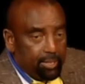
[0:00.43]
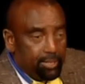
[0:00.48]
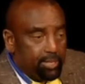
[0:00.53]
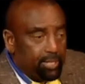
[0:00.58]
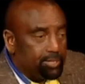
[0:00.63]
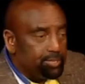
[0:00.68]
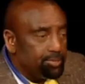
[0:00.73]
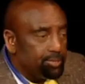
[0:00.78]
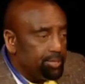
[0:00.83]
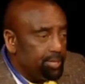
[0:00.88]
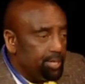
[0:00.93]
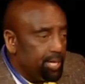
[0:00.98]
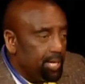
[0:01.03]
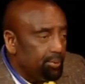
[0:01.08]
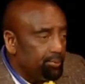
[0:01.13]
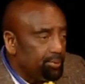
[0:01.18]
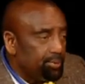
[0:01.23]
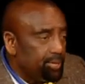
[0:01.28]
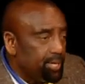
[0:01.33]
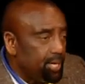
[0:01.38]
Yesterday,
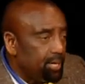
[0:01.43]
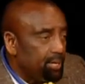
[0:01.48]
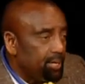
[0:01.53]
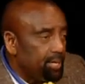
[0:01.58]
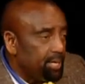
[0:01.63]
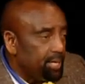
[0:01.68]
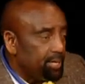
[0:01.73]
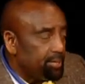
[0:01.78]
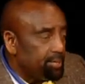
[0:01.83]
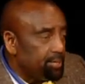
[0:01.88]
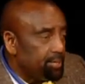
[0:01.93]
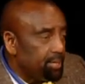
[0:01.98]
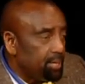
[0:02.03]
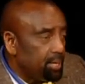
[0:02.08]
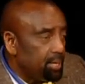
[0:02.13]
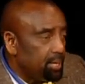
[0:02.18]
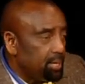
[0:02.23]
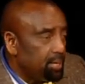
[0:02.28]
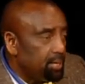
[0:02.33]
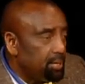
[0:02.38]
I was down at
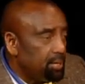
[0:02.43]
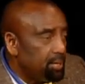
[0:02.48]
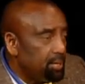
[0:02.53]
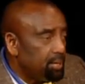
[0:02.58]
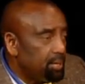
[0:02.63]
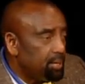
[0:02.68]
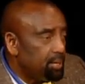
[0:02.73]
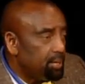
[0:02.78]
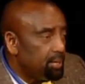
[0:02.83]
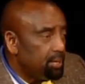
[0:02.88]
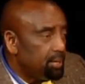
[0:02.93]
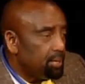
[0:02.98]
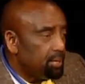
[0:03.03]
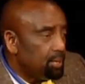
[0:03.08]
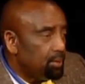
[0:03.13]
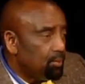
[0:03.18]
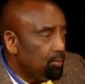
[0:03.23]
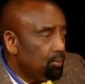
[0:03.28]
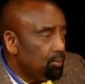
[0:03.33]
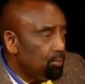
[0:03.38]
the
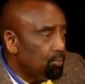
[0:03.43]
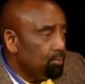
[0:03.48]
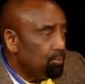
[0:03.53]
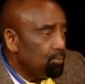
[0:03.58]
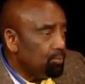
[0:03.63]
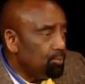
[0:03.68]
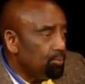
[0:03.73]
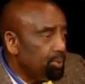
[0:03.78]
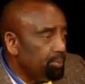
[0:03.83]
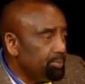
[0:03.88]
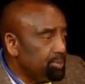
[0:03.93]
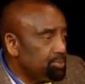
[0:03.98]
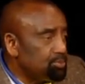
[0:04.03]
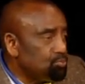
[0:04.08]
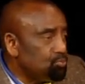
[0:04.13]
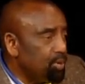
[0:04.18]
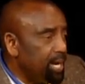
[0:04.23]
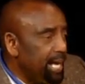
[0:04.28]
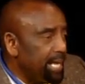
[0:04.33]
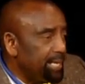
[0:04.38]

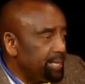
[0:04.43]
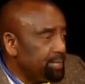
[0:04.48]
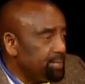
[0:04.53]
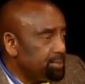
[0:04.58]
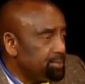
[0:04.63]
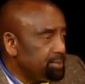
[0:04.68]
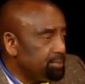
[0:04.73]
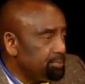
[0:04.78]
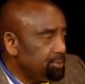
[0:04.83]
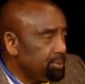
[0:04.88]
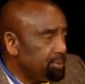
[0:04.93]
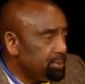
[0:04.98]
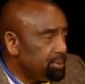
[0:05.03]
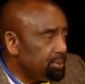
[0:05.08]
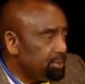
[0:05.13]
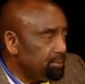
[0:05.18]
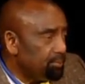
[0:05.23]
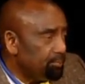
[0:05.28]
women's rally or something,